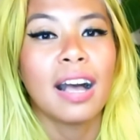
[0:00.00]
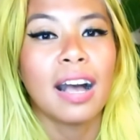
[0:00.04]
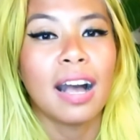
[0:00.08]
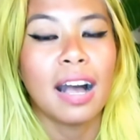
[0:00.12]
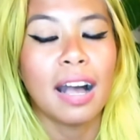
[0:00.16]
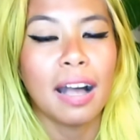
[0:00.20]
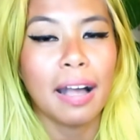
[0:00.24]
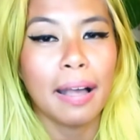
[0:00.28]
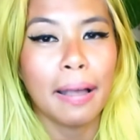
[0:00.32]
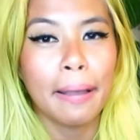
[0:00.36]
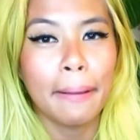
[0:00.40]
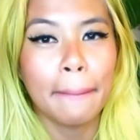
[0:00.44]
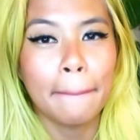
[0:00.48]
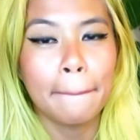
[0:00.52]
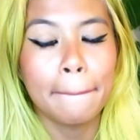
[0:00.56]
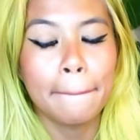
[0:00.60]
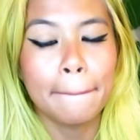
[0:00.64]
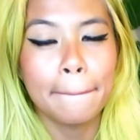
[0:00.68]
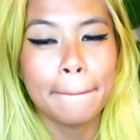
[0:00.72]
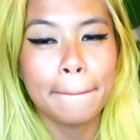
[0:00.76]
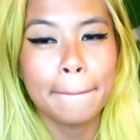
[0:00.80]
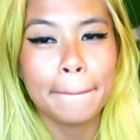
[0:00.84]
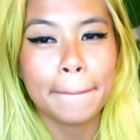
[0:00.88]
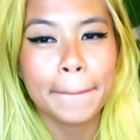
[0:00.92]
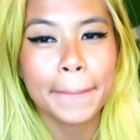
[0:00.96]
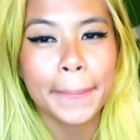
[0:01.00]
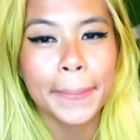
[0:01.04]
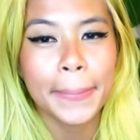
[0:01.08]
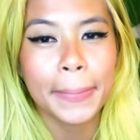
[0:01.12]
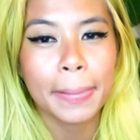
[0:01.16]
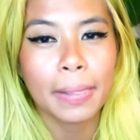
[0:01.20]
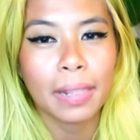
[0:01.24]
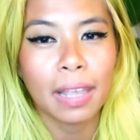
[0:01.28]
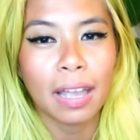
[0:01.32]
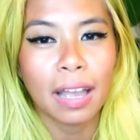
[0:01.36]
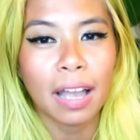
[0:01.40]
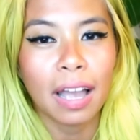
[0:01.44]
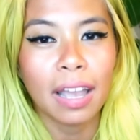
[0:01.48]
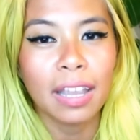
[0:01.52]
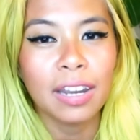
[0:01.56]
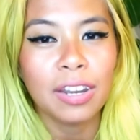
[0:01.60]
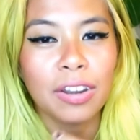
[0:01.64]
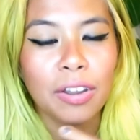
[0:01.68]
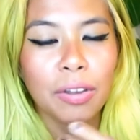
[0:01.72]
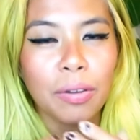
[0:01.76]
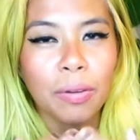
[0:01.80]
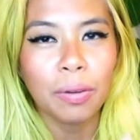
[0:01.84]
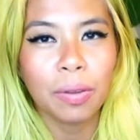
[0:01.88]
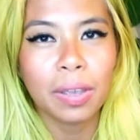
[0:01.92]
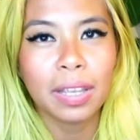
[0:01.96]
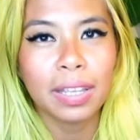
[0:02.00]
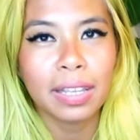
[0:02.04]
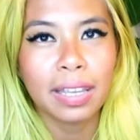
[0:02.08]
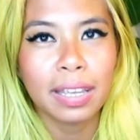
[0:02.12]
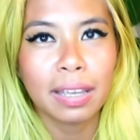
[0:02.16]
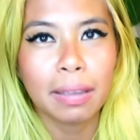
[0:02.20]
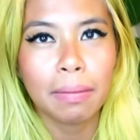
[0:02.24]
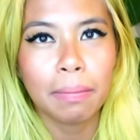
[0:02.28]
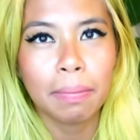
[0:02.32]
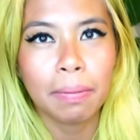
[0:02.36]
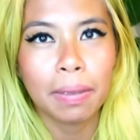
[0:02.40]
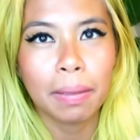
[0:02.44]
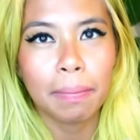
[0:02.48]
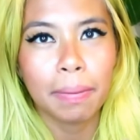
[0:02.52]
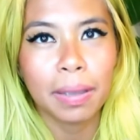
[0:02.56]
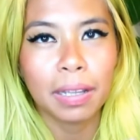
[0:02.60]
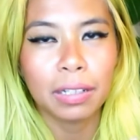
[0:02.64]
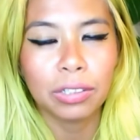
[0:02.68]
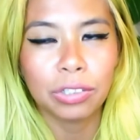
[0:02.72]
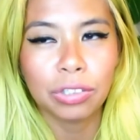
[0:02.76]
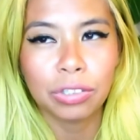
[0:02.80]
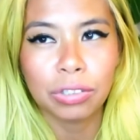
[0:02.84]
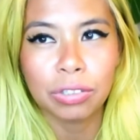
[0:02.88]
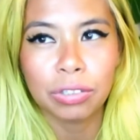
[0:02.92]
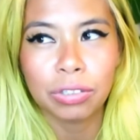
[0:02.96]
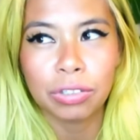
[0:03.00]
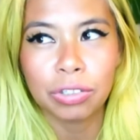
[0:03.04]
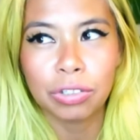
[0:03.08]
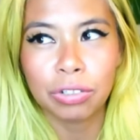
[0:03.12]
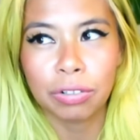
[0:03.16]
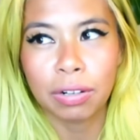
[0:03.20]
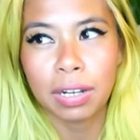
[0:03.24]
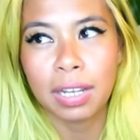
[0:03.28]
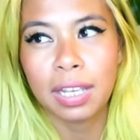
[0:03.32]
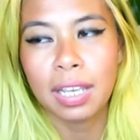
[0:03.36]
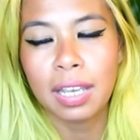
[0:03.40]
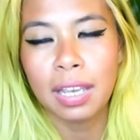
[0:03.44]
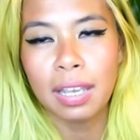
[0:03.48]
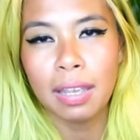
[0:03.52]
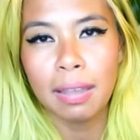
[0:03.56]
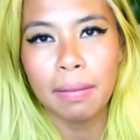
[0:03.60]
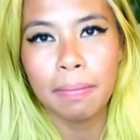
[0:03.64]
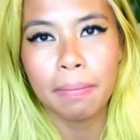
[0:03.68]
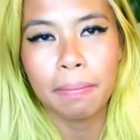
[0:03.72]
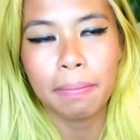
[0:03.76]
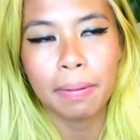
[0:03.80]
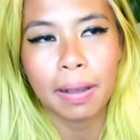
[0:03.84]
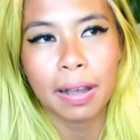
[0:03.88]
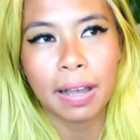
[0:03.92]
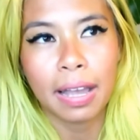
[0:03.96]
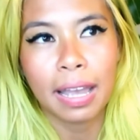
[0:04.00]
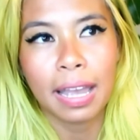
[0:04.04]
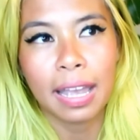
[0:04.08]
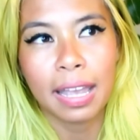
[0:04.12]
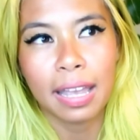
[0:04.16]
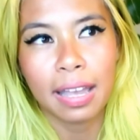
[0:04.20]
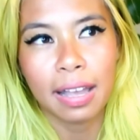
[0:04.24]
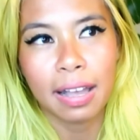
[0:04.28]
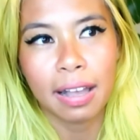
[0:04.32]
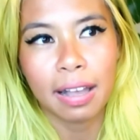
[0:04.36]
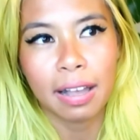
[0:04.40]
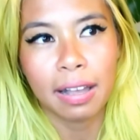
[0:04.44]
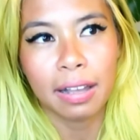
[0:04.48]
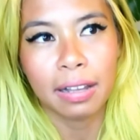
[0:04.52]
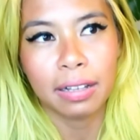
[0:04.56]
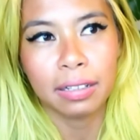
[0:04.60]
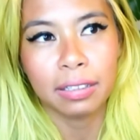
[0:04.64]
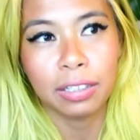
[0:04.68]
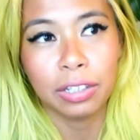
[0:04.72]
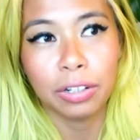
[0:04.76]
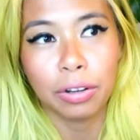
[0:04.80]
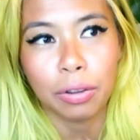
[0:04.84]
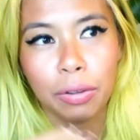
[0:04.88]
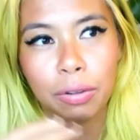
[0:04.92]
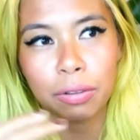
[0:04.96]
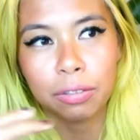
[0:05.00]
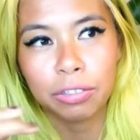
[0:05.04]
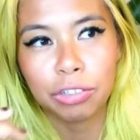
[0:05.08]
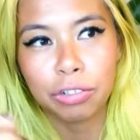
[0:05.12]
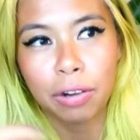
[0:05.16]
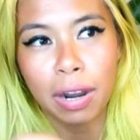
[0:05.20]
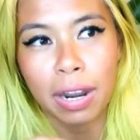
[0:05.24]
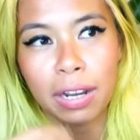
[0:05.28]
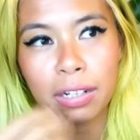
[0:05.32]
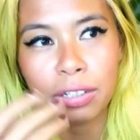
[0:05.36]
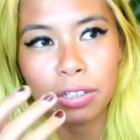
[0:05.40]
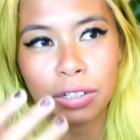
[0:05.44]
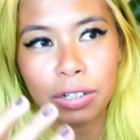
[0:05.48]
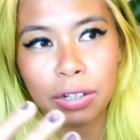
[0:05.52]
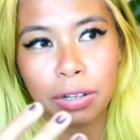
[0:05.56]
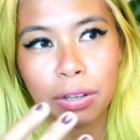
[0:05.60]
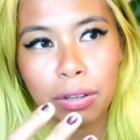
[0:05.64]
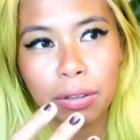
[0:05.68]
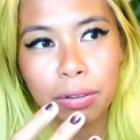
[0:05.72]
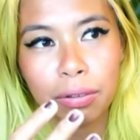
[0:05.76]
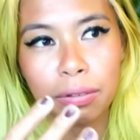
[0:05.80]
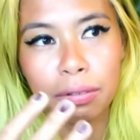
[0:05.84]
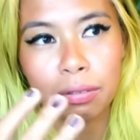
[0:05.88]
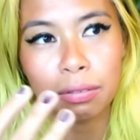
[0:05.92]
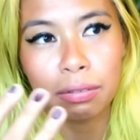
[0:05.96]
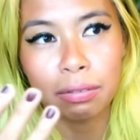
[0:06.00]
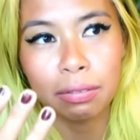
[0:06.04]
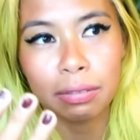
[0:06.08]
I know it can be a bit tricky by you know, trying to